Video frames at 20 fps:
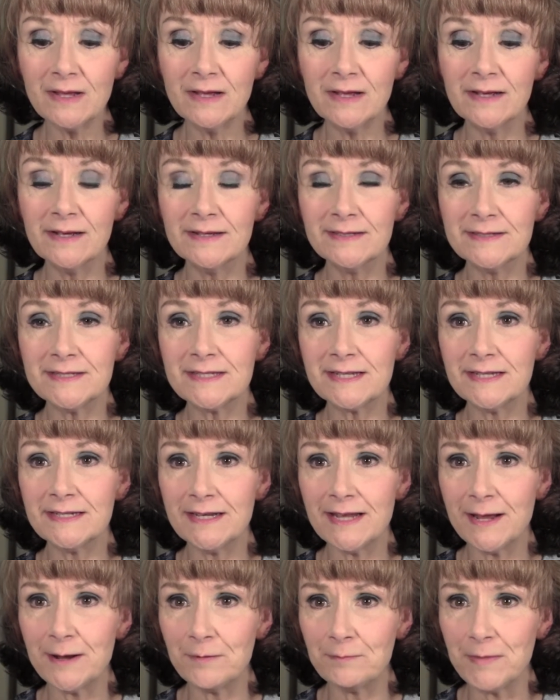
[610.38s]

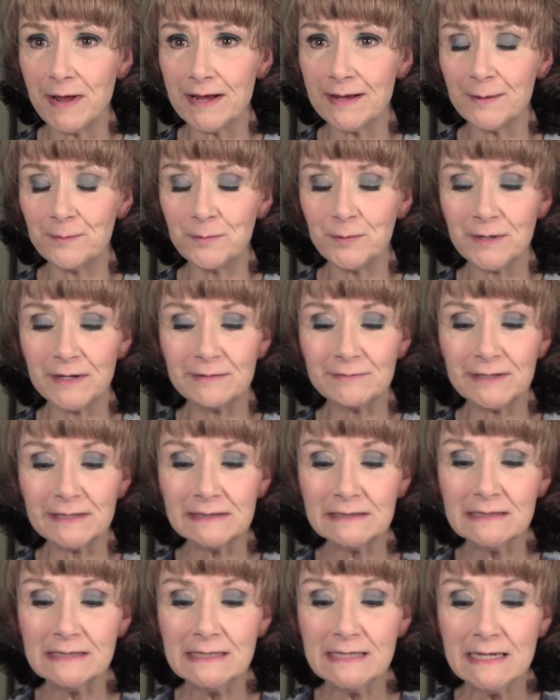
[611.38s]
Skincare, makeup, whatever.
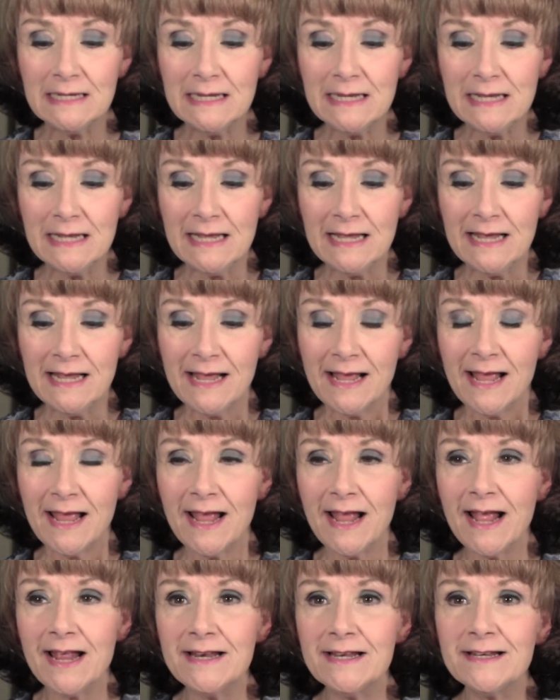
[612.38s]

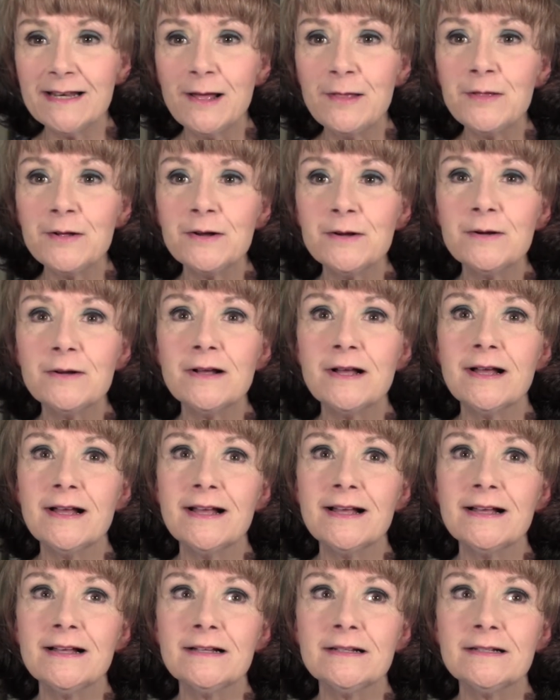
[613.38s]
And
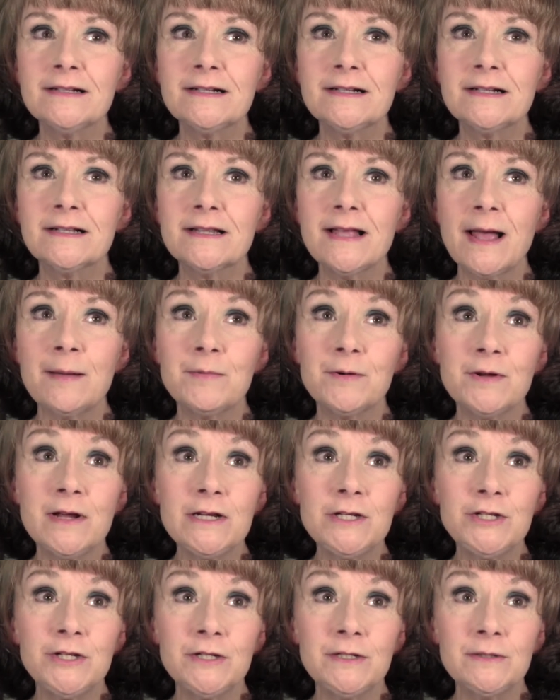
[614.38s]
another
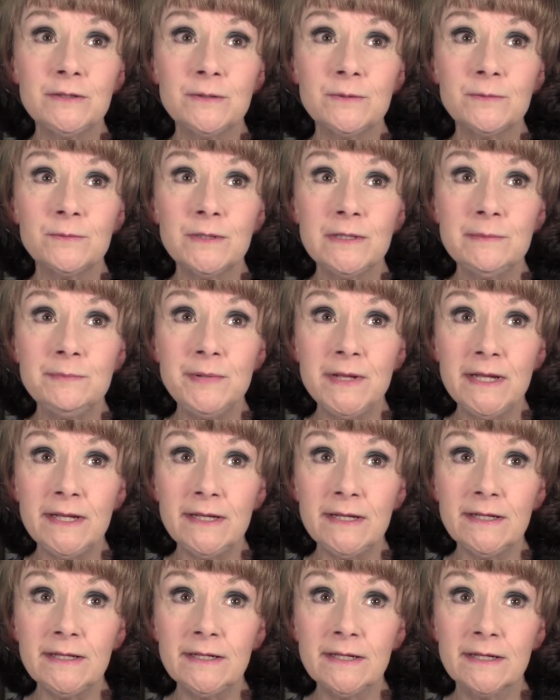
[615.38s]
collaboration would
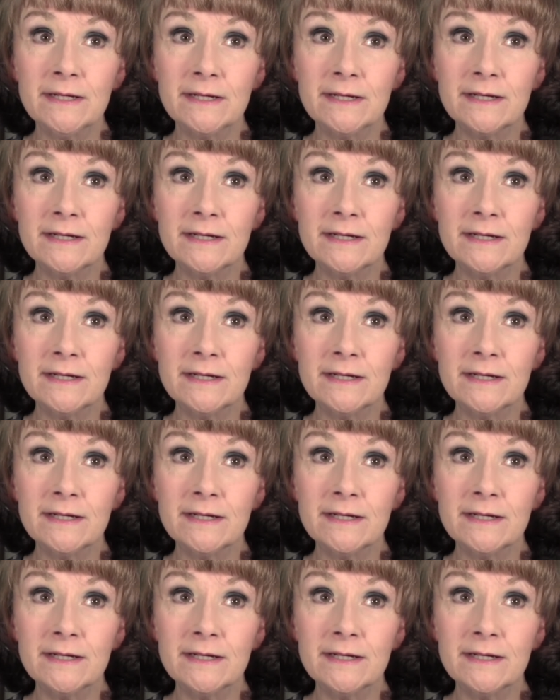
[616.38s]
be